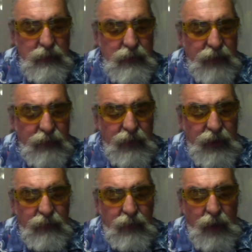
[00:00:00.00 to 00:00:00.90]

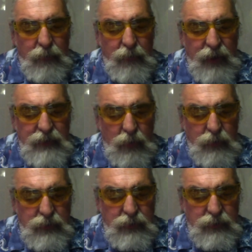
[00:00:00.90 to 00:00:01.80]
Never compromise.
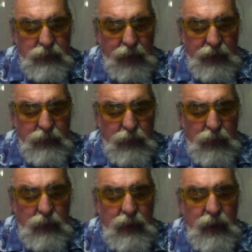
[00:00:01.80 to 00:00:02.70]
Always use the right
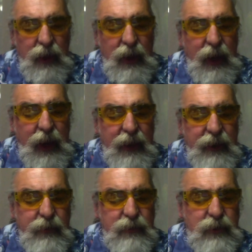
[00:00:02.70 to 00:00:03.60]
tool. And
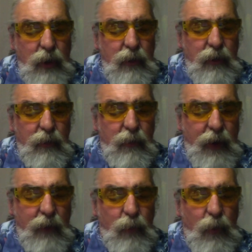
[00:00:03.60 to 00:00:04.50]
then you start it
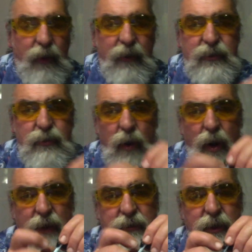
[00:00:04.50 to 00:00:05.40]
around one of the
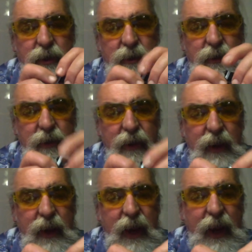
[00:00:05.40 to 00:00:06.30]
straws,
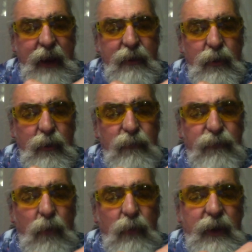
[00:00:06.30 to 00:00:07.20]
and you
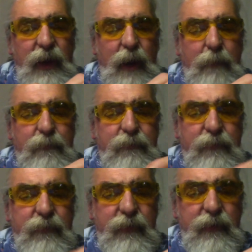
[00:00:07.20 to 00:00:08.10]
fold it up
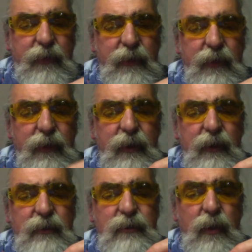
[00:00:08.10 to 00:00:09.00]

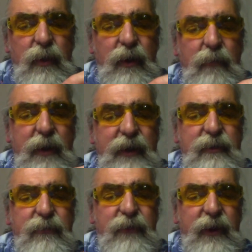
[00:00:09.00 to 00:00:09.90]
so that it makes
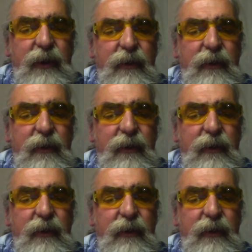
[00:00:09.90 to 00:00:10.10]
a fin.